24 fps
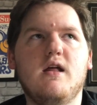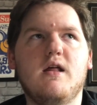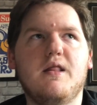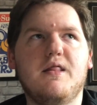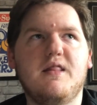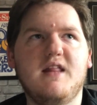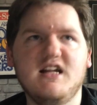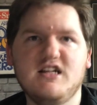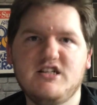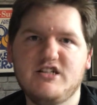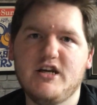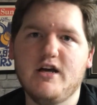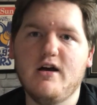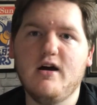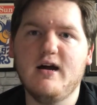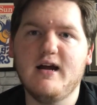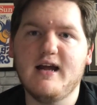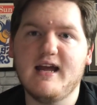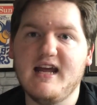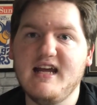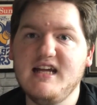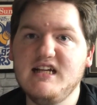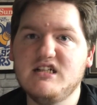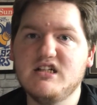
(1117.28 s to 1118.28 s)
this year
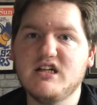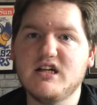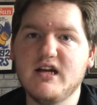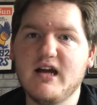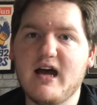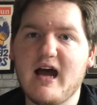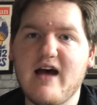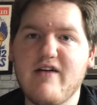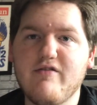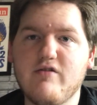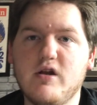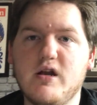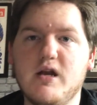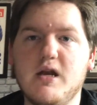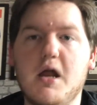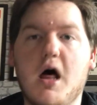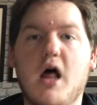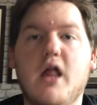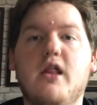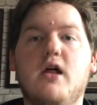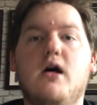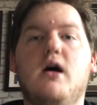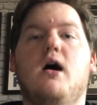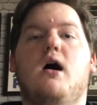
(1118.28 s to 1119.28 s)
he's going to have
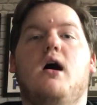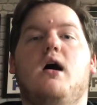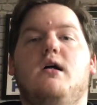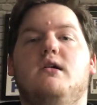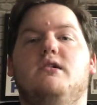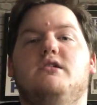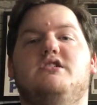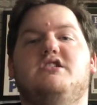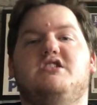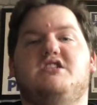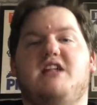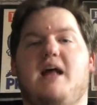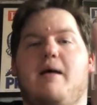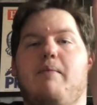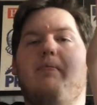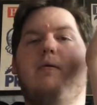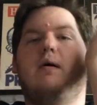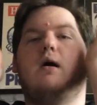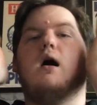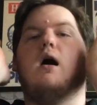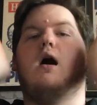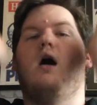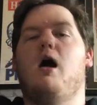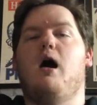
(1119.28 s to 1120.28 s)
another step
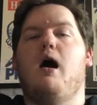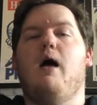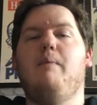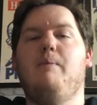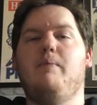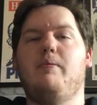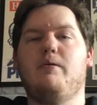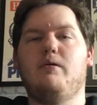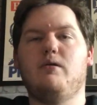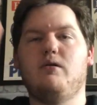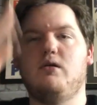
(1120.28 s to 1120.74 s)
up,